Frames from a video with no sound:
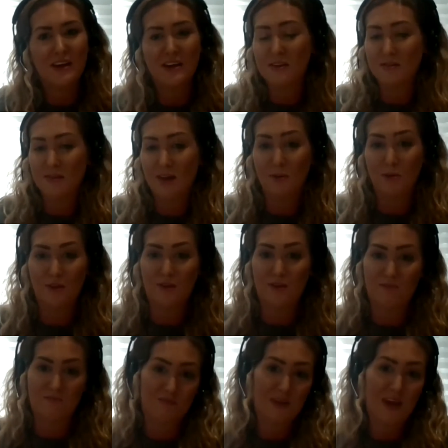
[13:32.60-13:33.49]
that
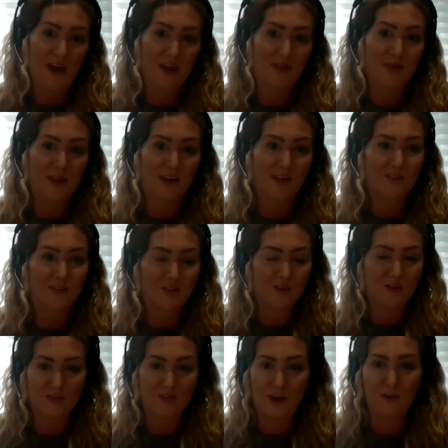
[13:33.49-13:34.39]
was yeah thanks to
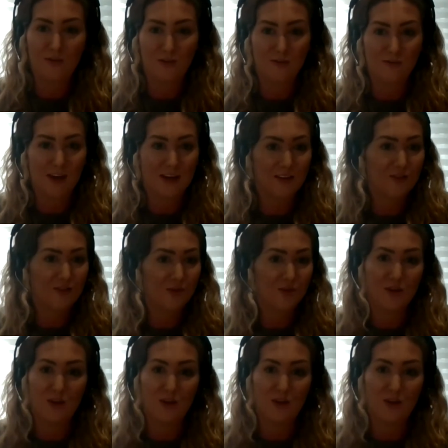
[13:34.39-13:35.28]
yourself and thanks
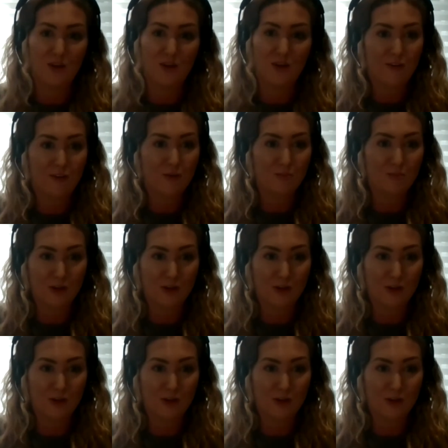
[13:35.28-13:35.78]
to a number of other